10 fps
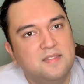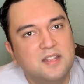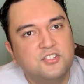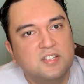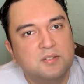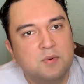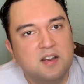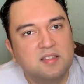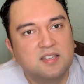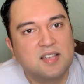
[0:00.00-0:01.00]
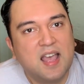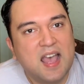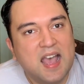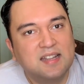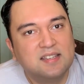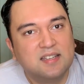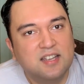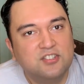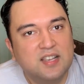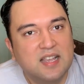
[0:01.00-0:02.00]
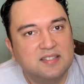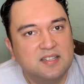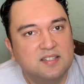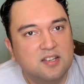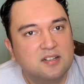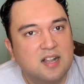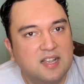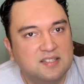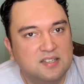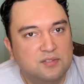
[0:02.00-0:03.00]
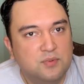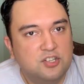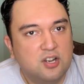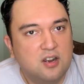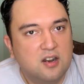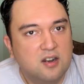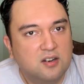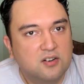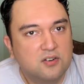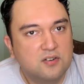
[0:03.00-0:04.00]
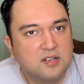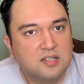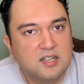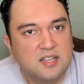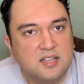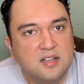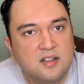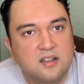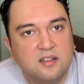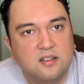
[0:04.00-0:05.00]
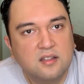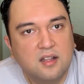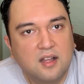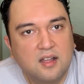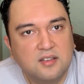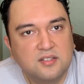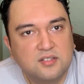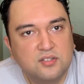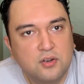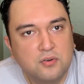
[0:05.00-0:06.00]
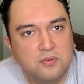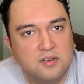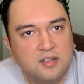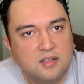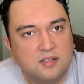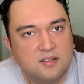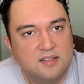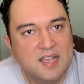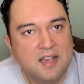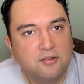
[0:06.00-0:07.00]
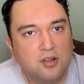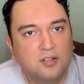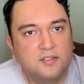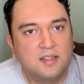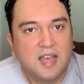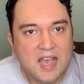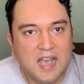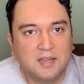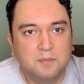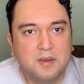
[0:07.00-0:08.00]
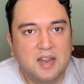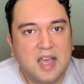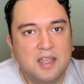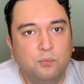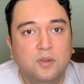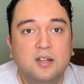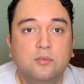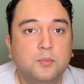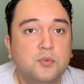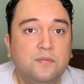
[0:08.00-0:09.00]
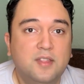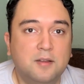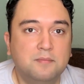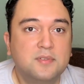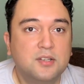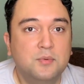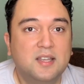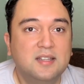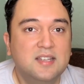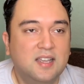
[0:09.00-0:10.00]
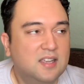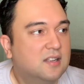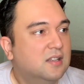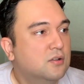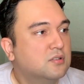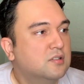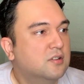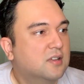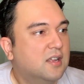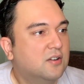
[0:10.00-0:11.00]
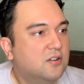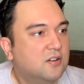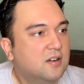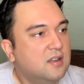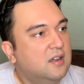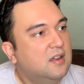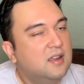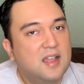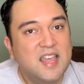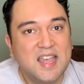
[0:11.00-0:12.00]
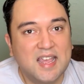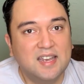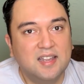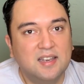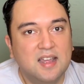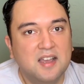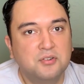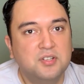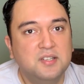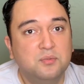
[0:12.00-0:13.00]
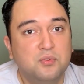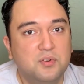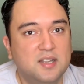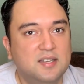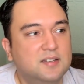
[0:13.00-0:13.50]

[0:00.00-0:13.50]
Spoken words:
then she's wearing this hat and she has these sunglasses which are currently sewn down onto the hat, but I will remove them so we can take a close look at her head and how she's rooted.